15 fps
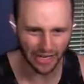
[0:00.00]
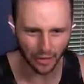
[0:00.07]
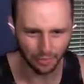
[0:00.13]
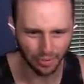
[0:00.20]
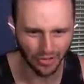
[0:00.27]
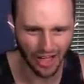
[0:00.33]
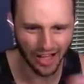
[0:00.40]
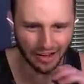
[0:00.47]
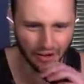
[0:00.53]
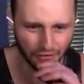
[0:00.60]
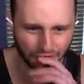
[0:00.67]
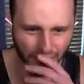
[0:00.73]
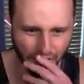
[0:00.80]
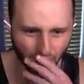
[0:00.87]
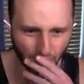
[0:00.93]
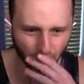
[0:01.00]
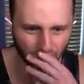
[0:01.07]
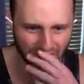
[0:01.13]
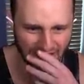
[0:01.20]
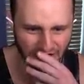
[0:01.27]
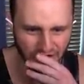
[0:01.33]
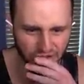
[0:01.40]
and a block of
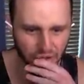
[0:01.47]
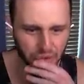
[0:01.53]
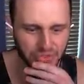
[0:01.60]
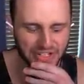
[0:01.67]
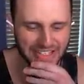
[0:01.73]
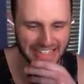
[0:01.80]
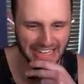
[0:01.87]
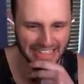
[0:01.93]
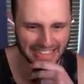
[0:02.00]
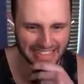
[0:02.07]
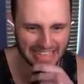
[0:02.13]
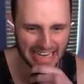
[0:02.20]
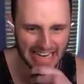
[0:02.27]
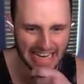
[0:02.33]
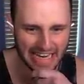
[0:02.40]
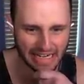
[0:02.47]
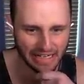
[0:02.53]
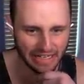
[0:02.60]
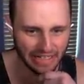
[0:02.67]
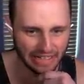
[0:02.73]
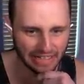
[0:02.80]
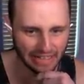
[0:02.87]
gold is
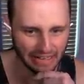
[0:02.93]
216.